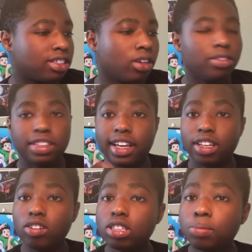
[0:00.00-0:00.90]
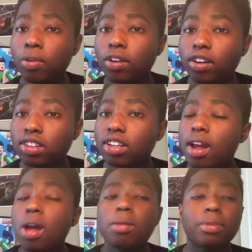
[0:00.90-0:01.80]
So yeah, no spoilers,
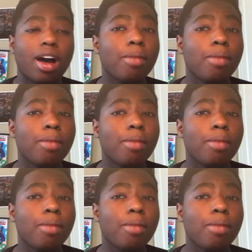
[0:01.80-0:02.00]
but